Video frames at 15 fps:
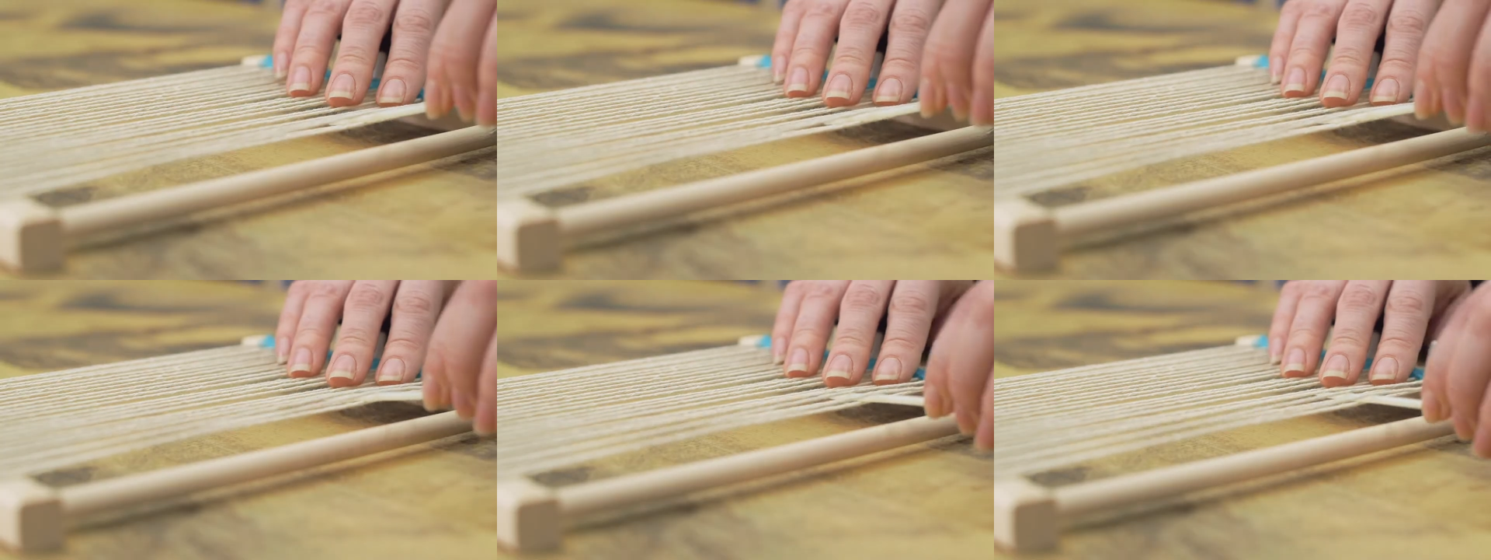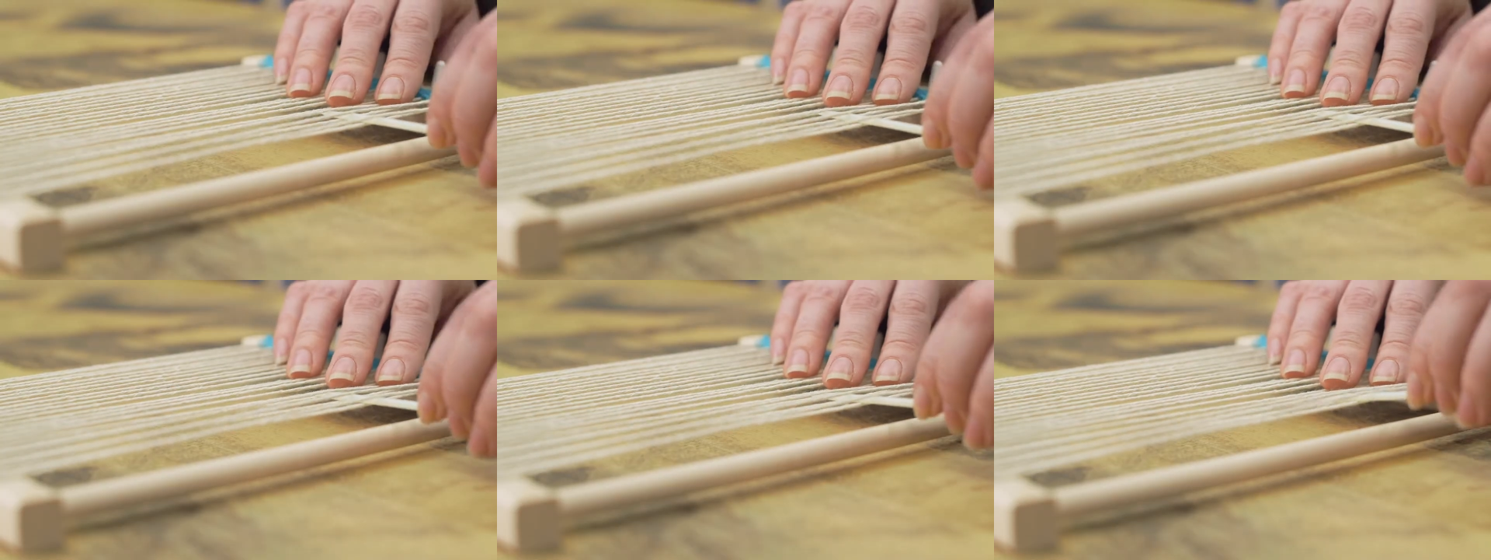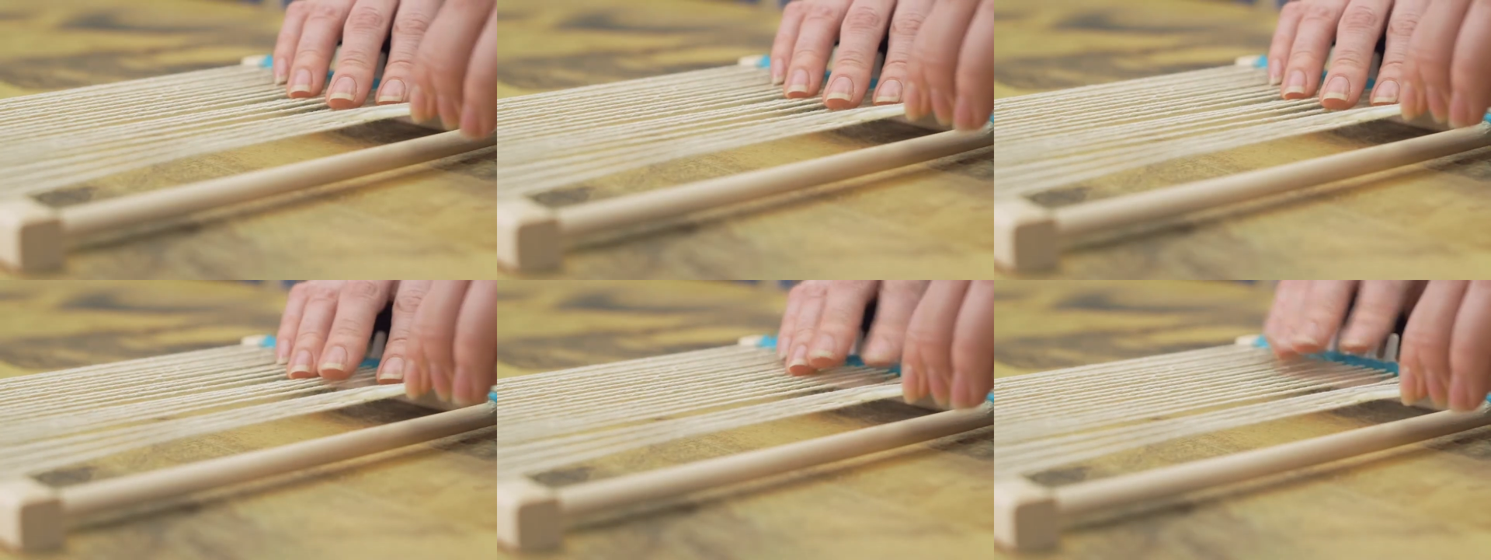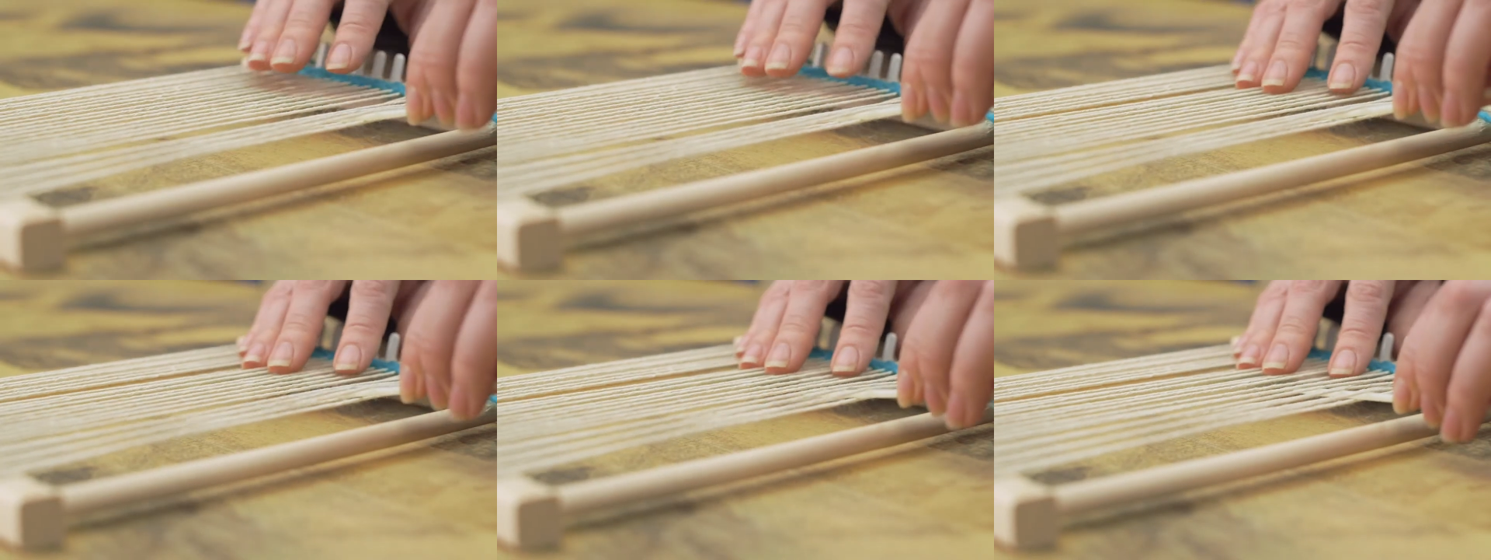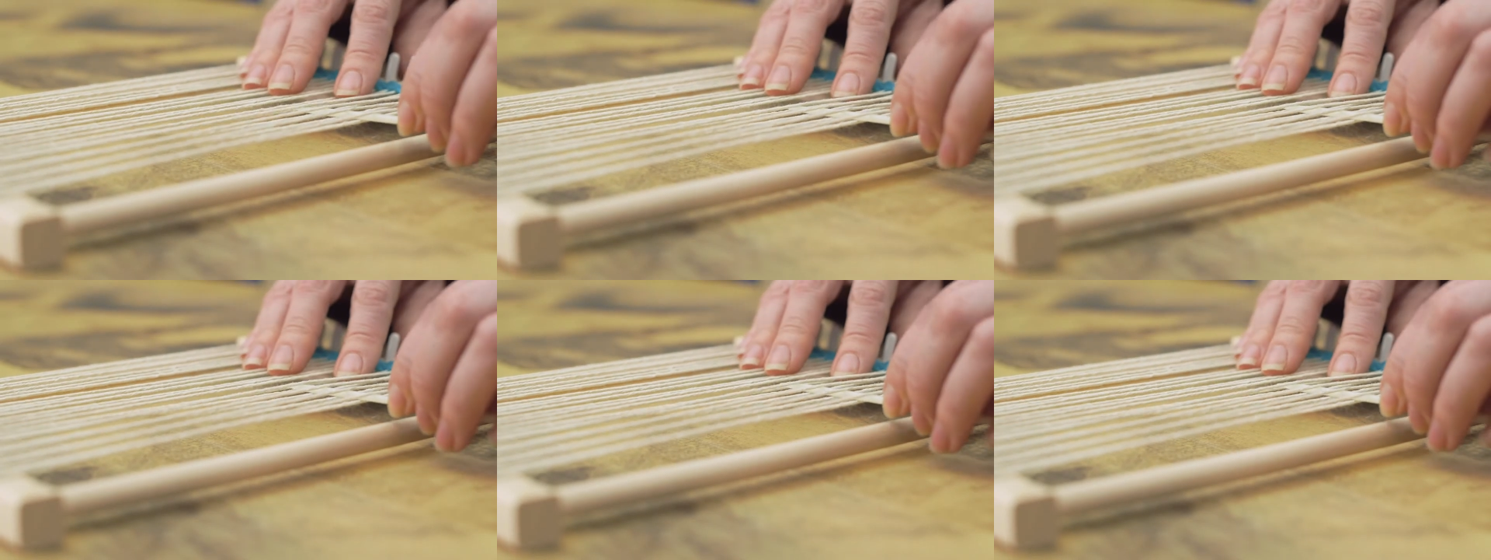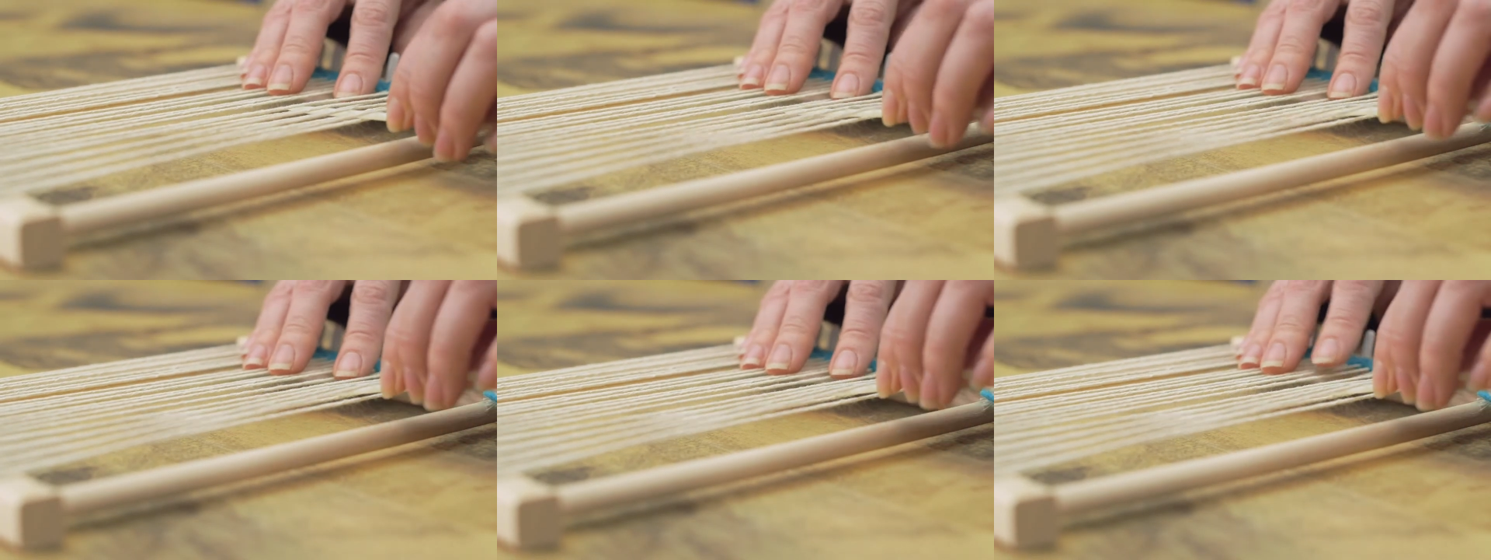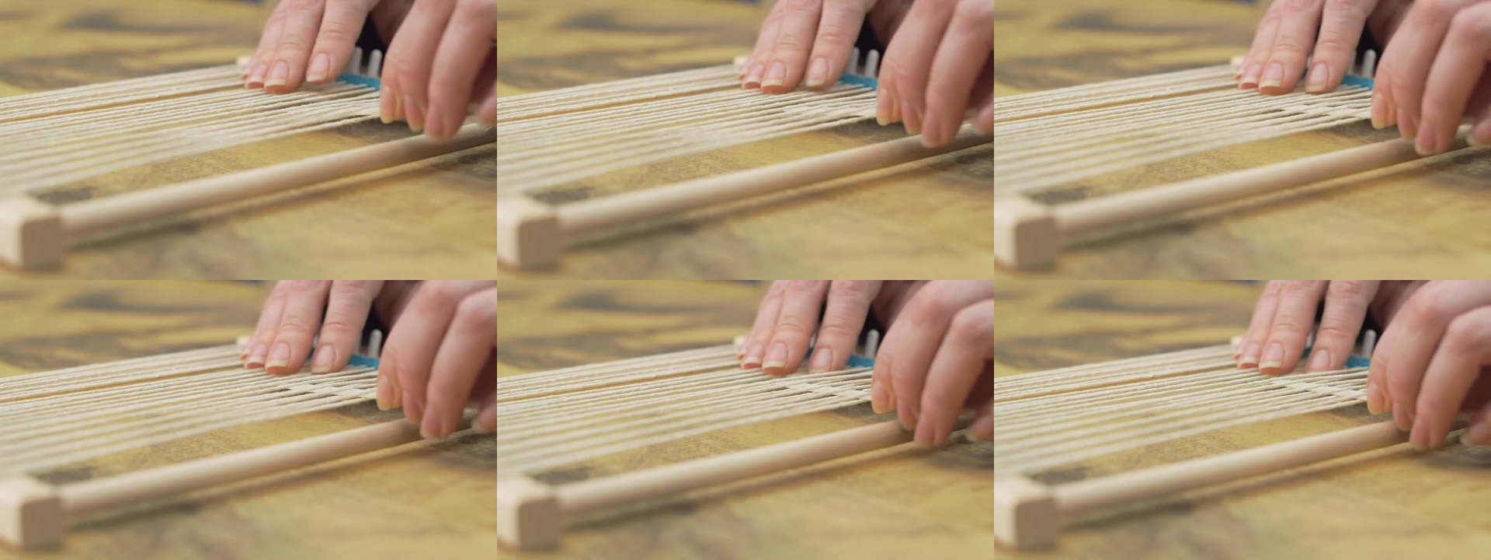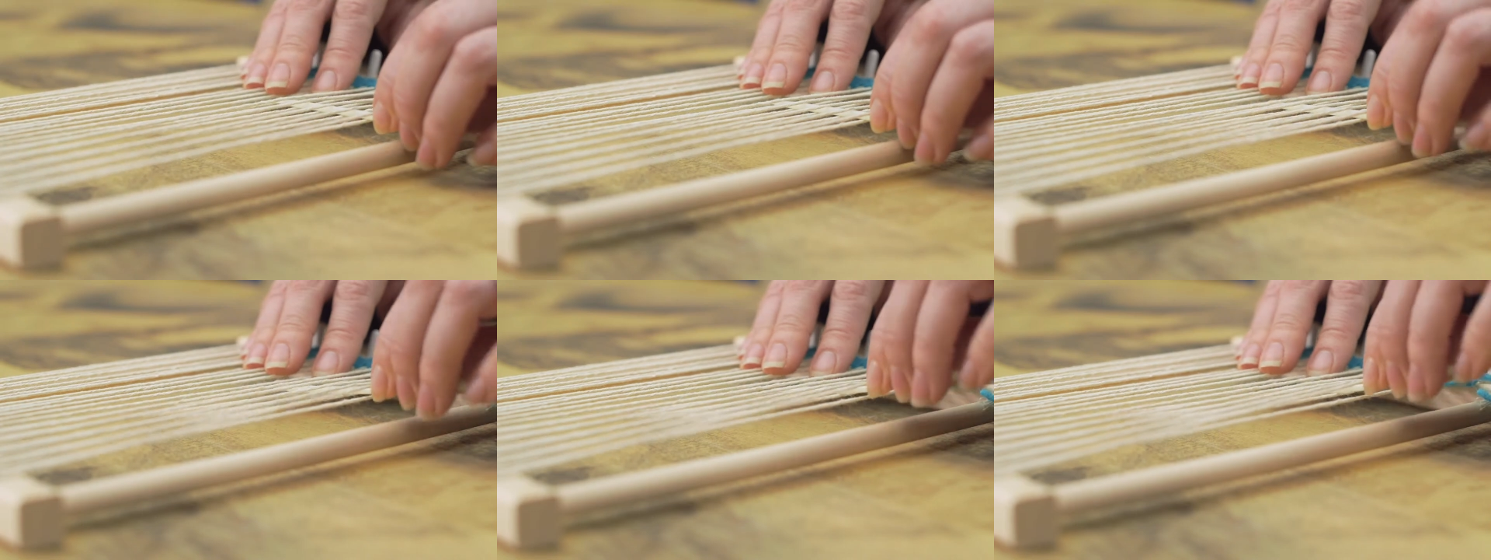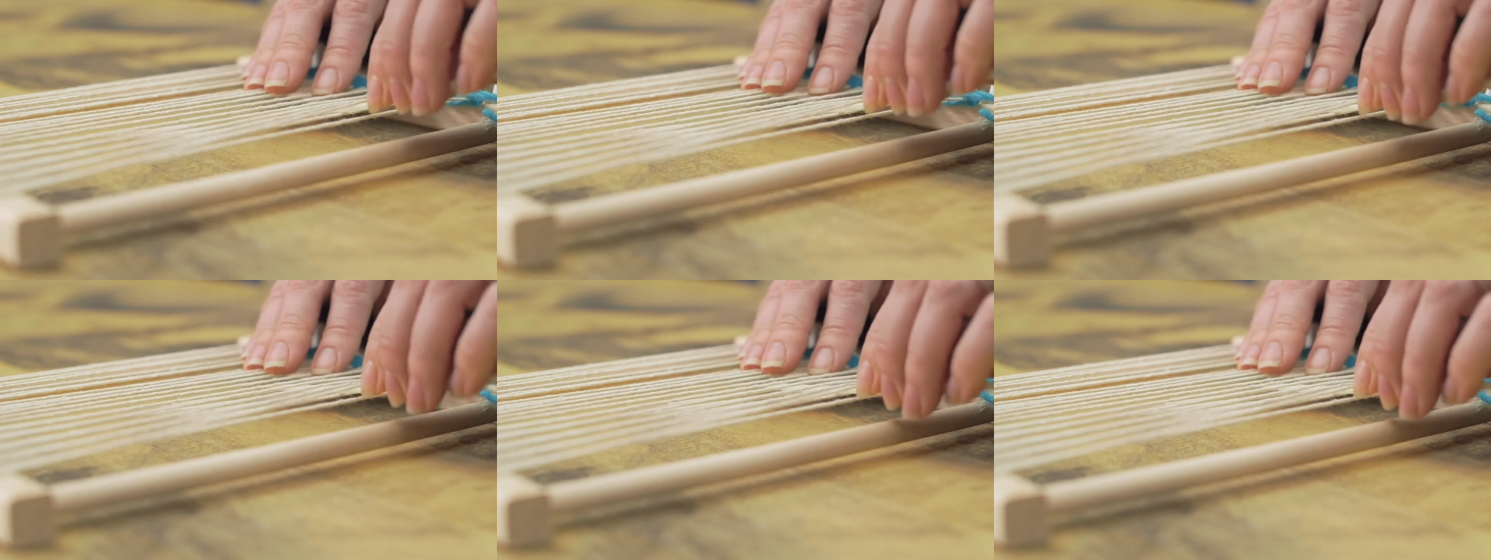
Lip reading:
(no speaker visible)